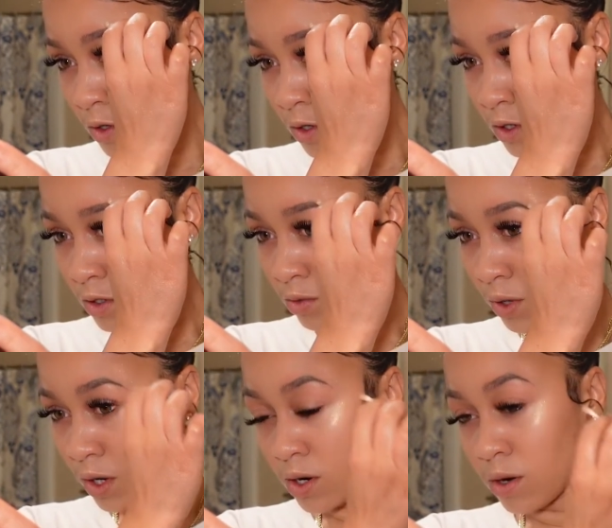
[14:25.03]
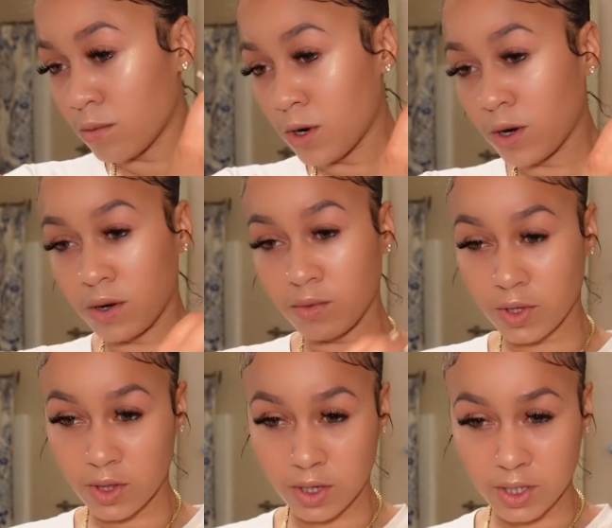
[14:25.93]
because when I come on
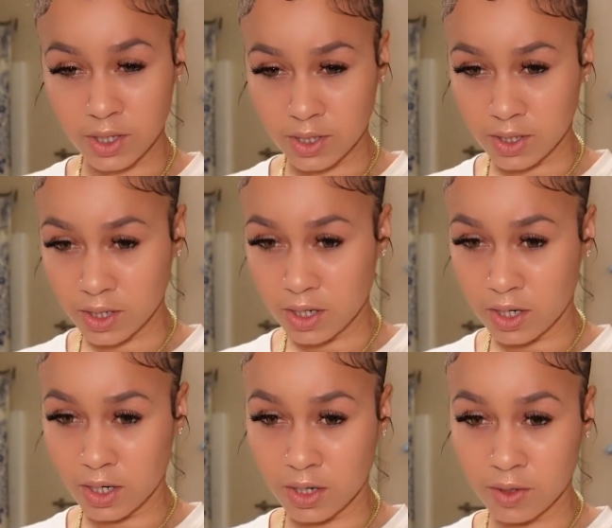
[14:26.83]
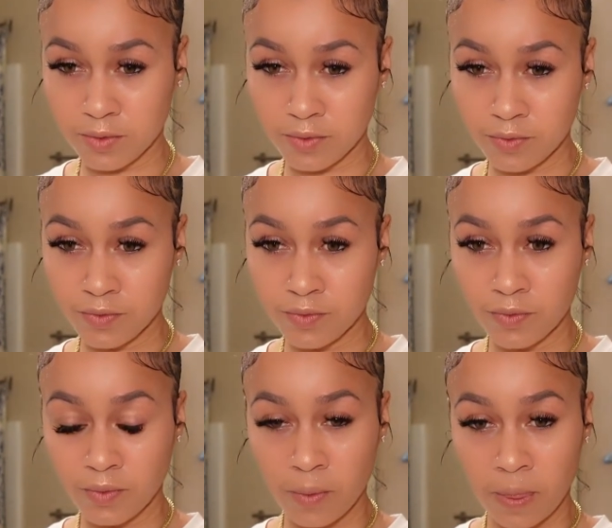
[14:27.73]
with the concealer,
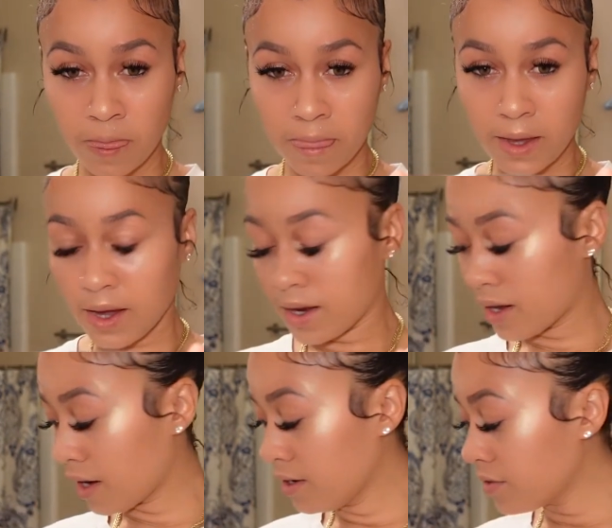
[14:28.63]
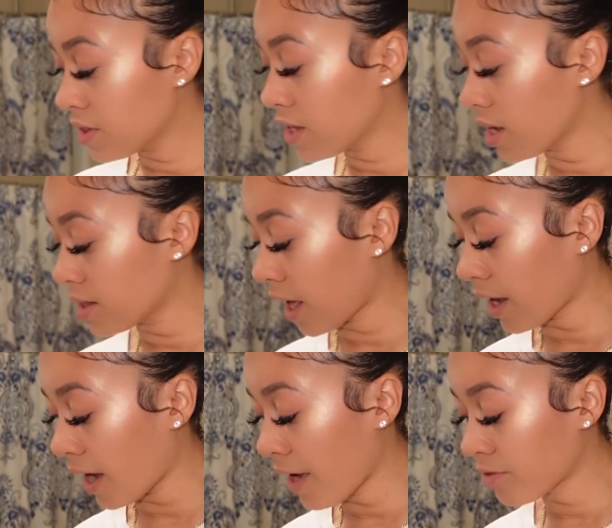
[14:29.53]
and even then,
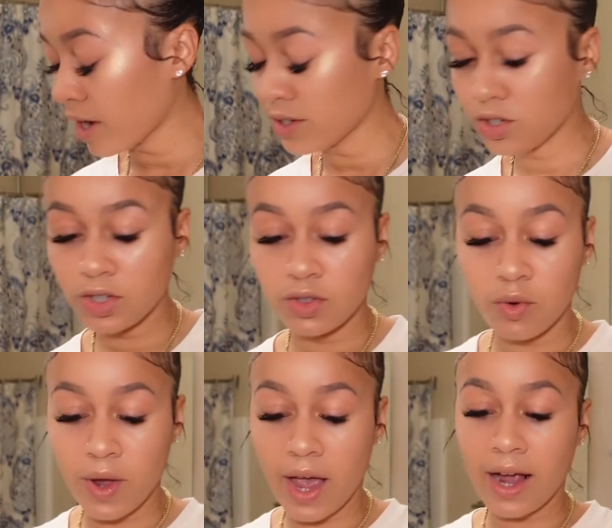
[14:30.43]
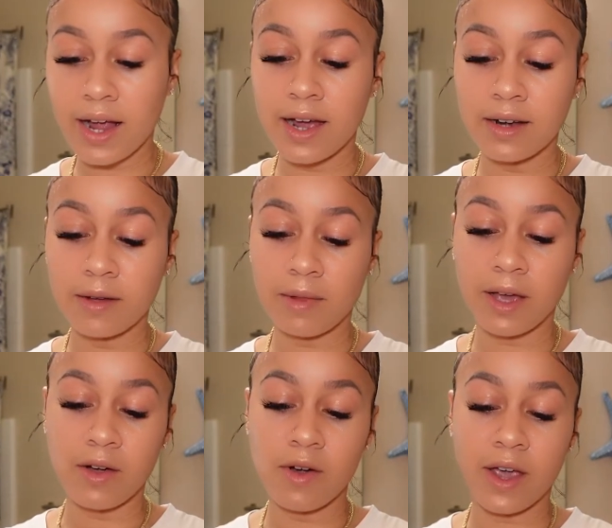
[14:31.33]
like after I just do it, I kind of am
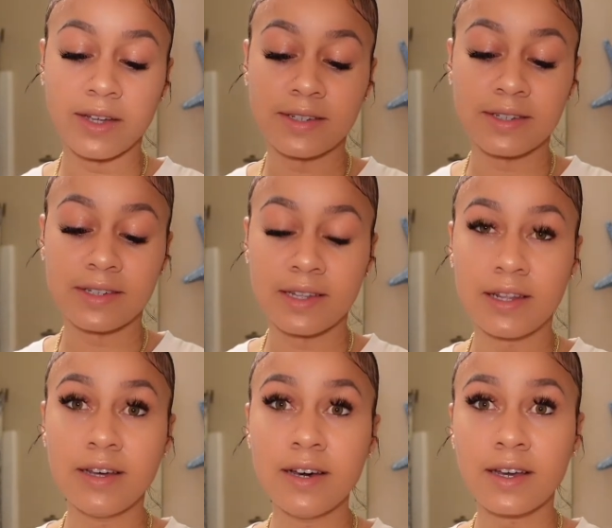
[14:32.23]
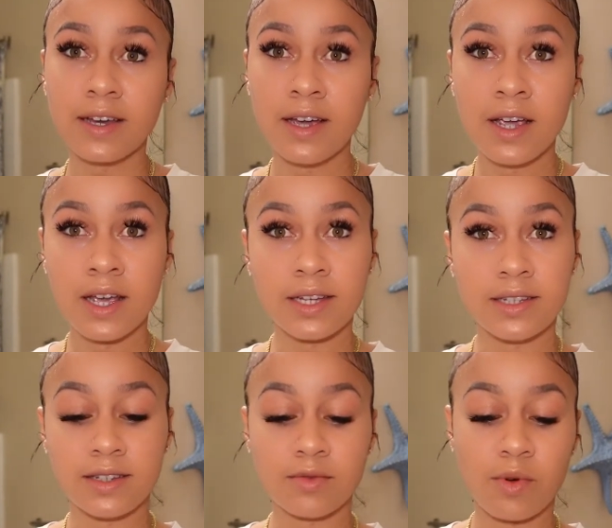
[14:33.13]
like, okay, is this the look? Is
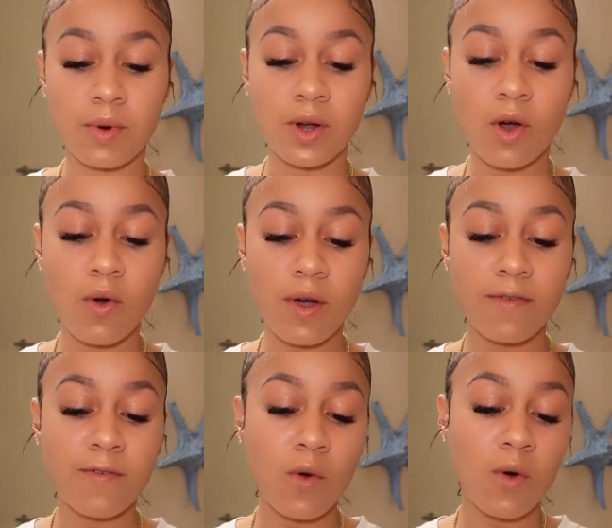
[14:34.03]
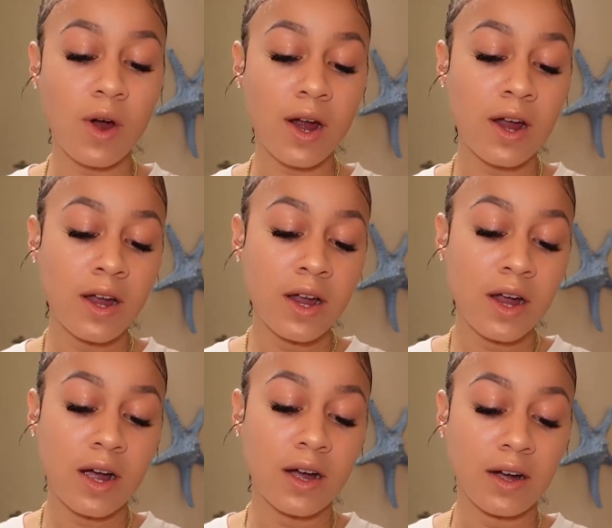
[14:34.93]
this what we're going for?
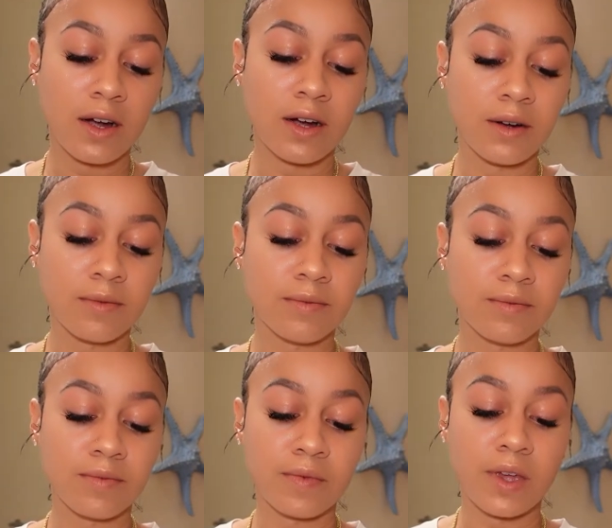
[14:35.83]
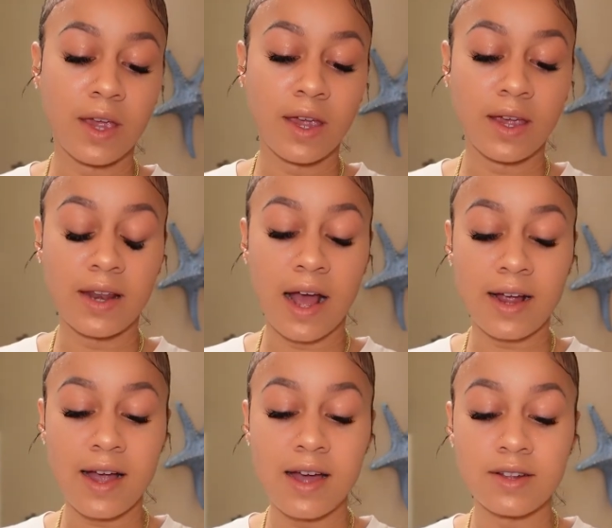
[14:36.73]
And I
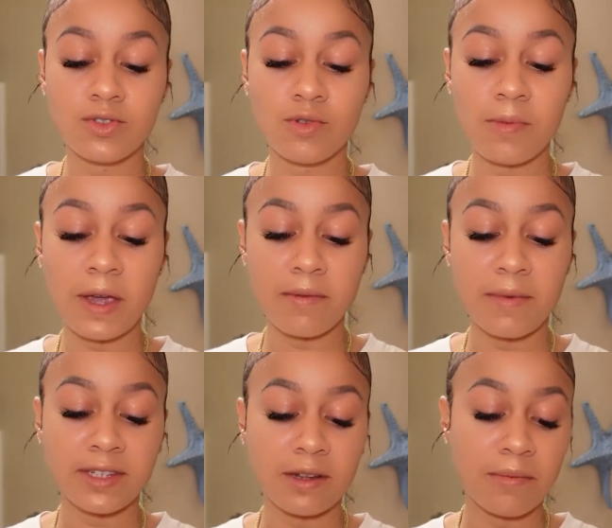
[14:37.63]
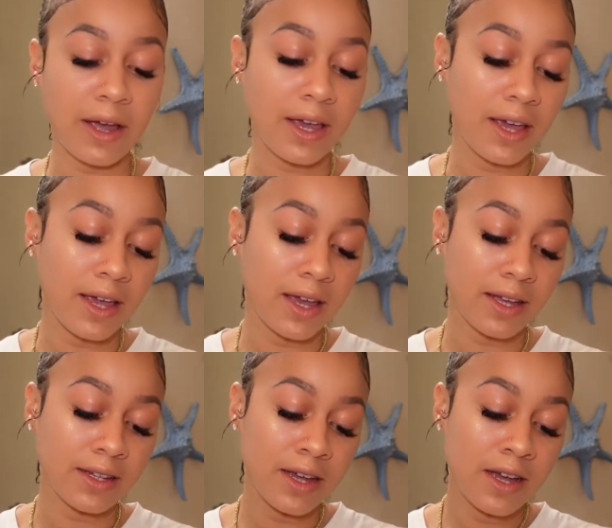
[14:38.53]
kind of do make a mess on my
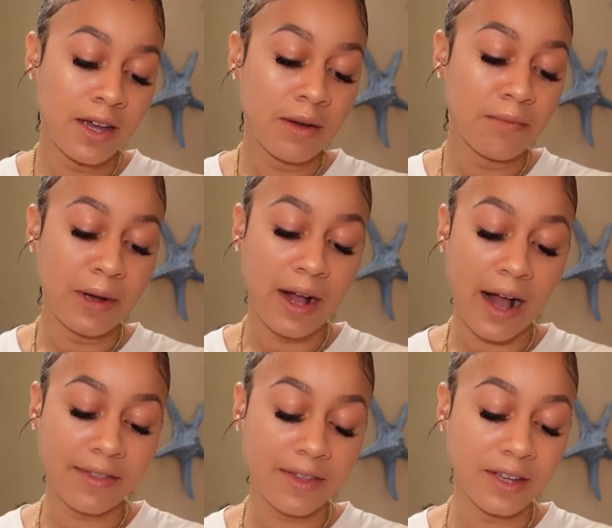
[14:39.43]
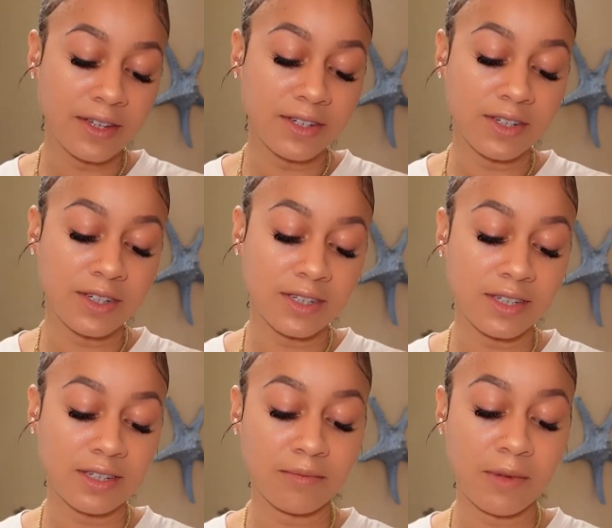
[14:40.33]
hand, but I think it's
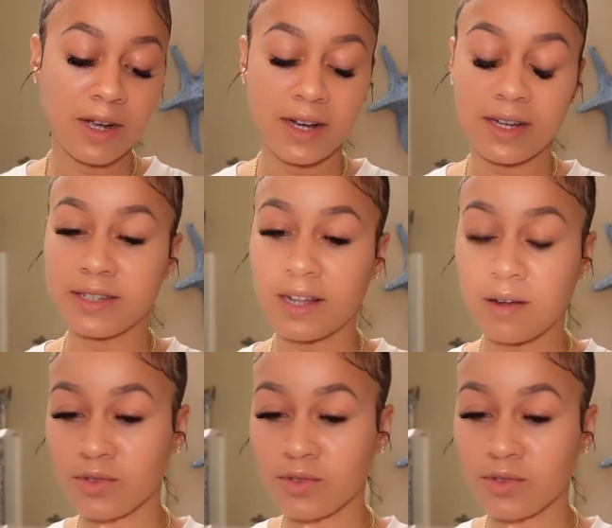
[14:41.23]
just because I'm